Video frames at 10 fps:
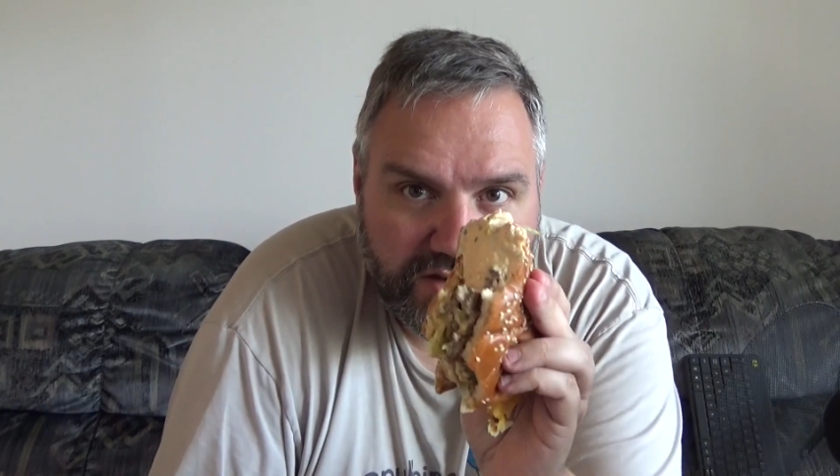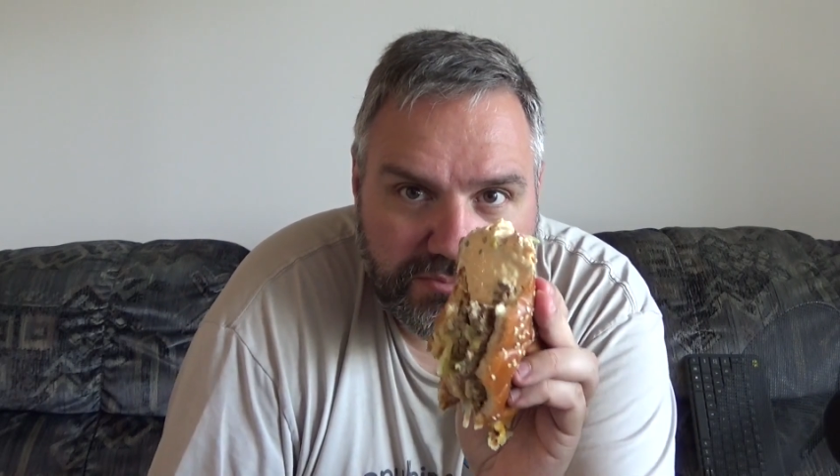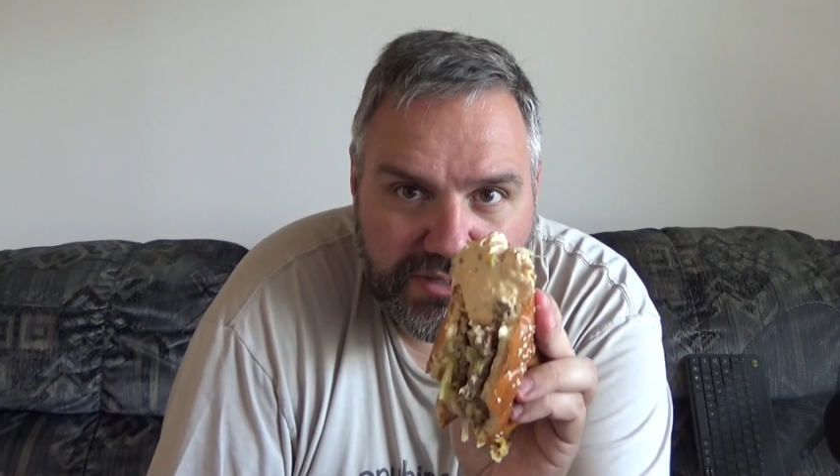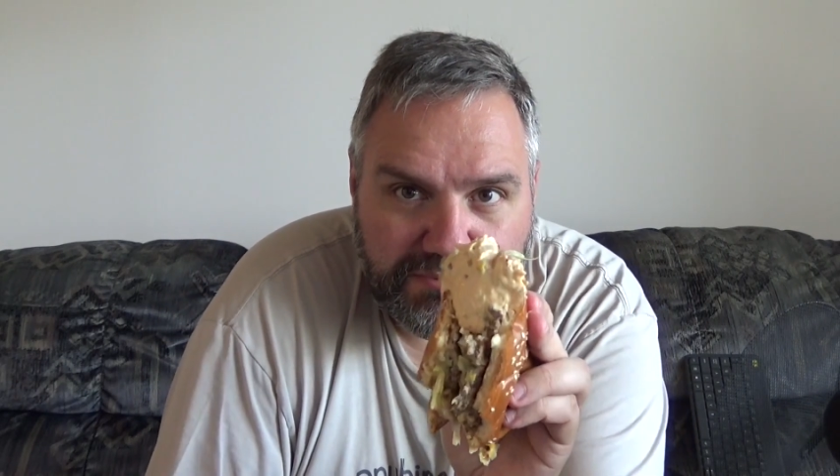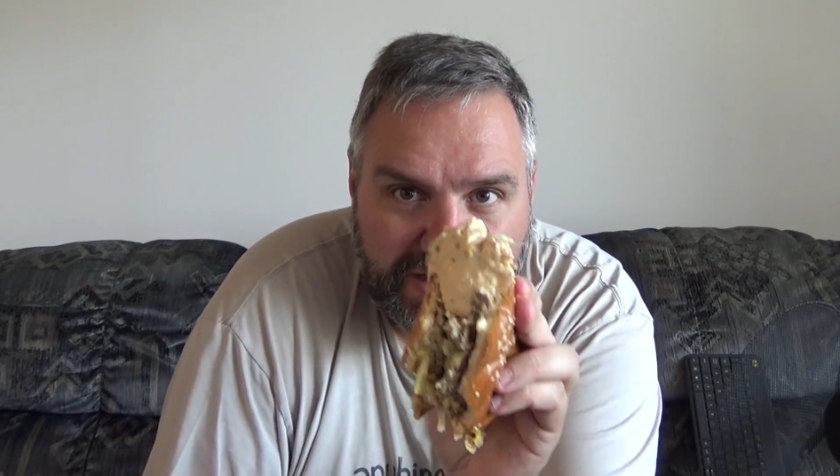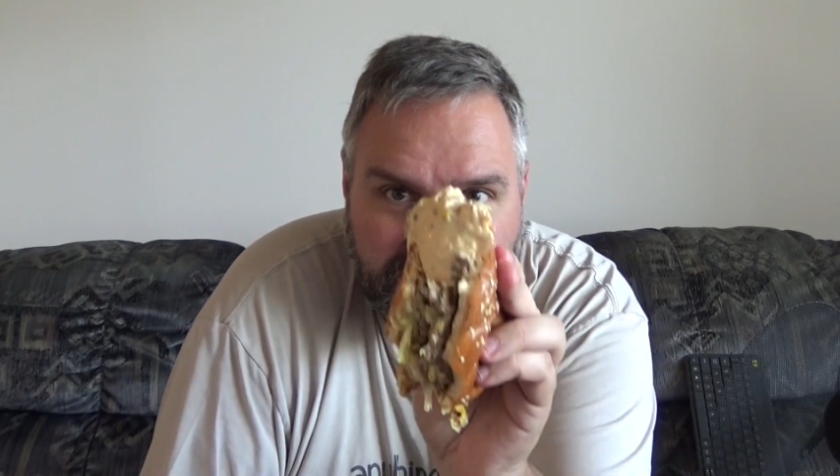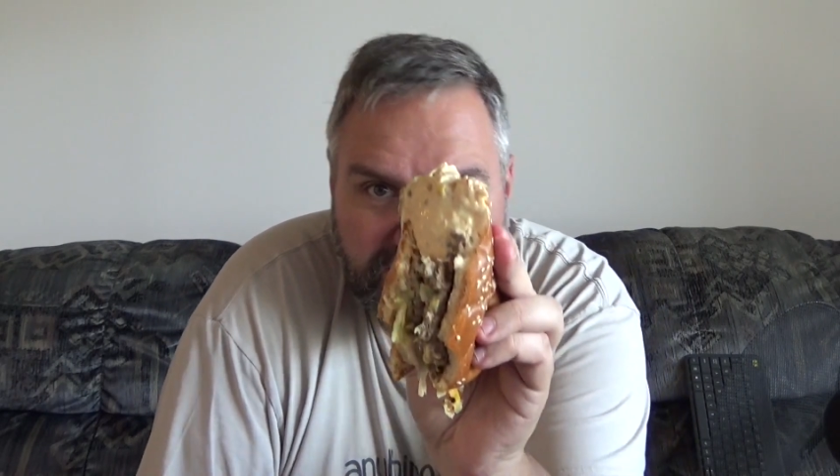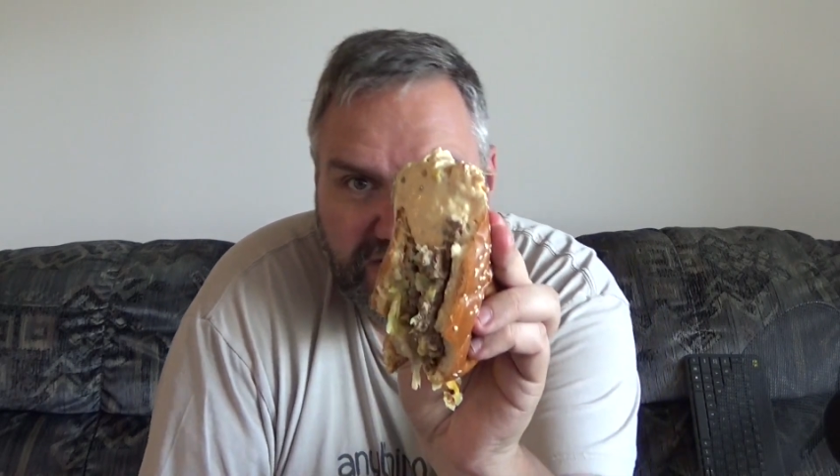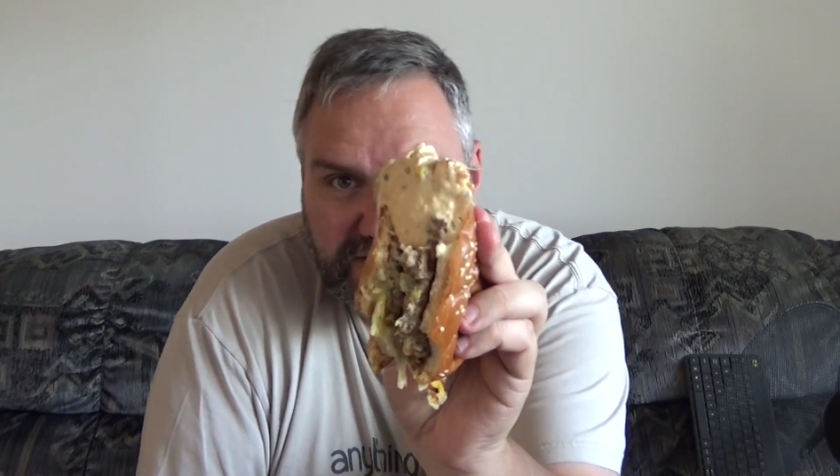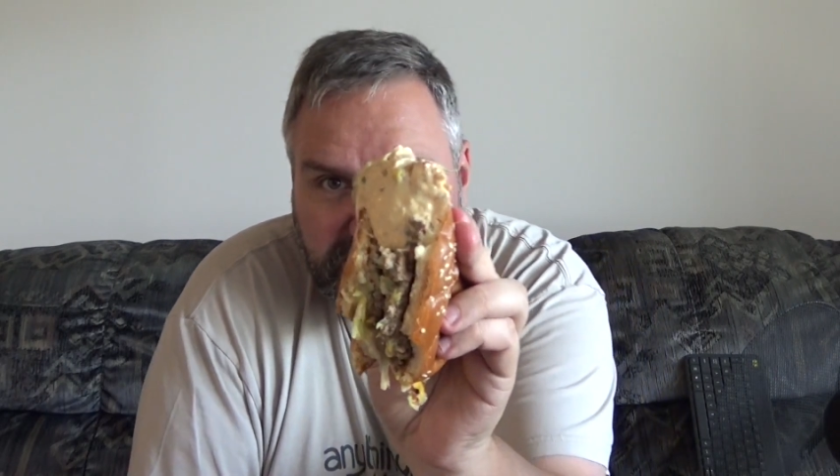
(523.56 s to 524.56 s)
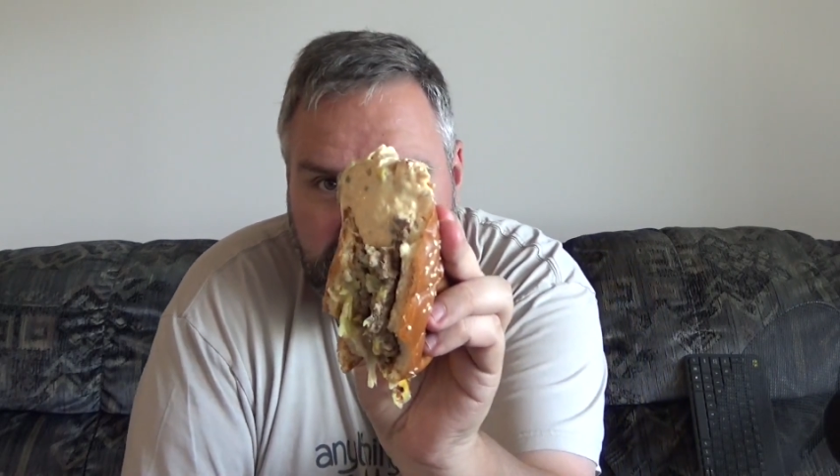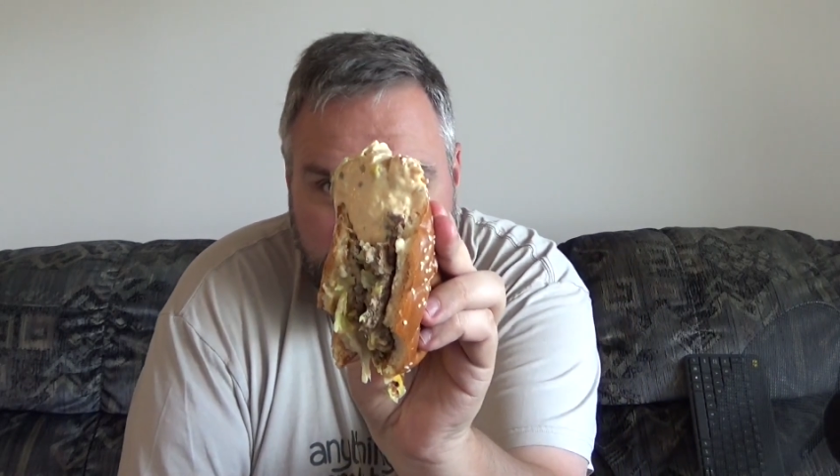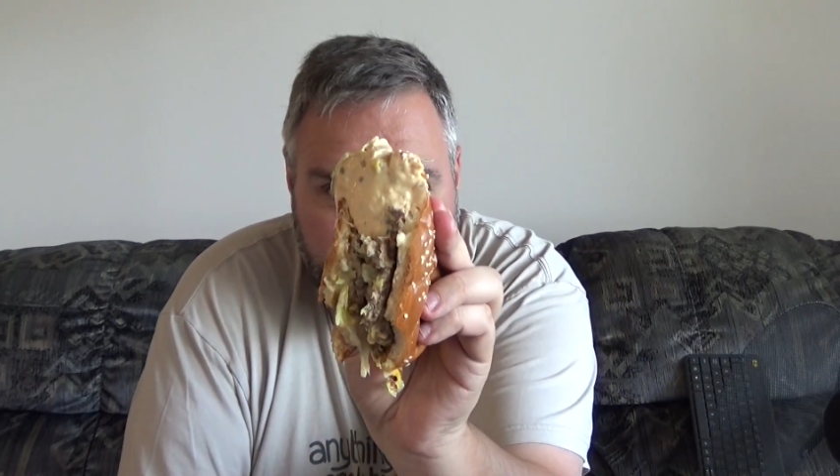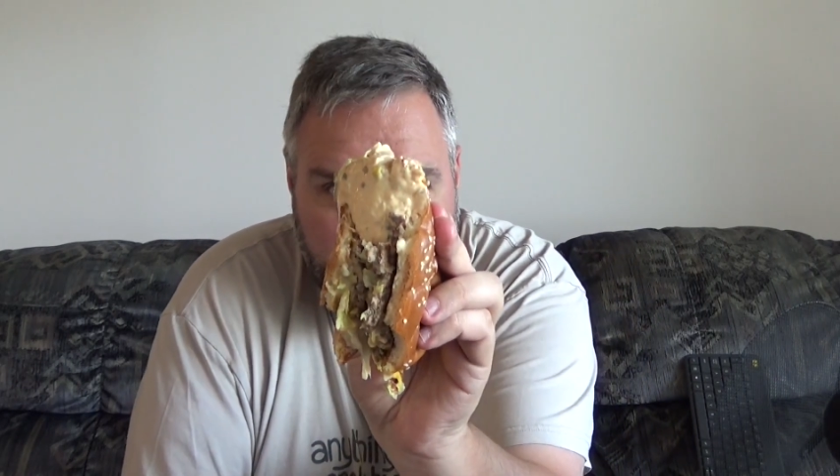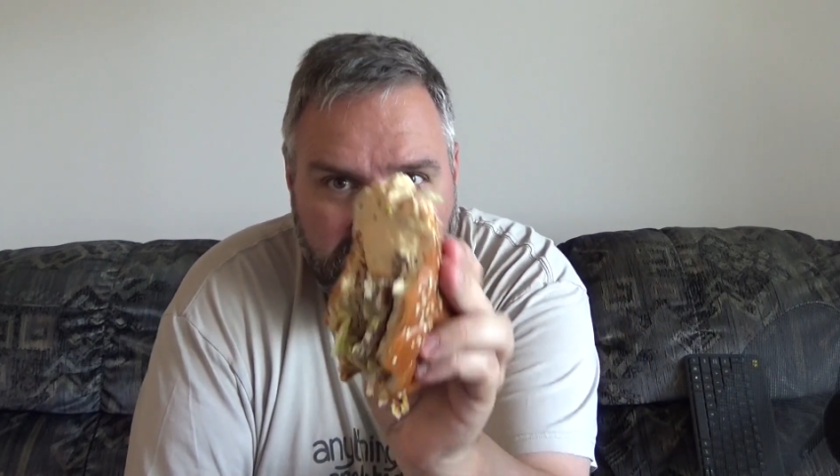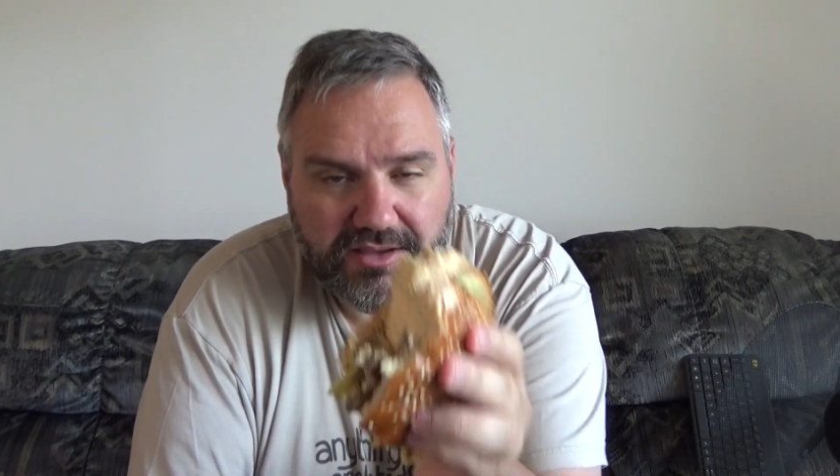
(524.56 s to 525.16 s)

of Big Mac sauce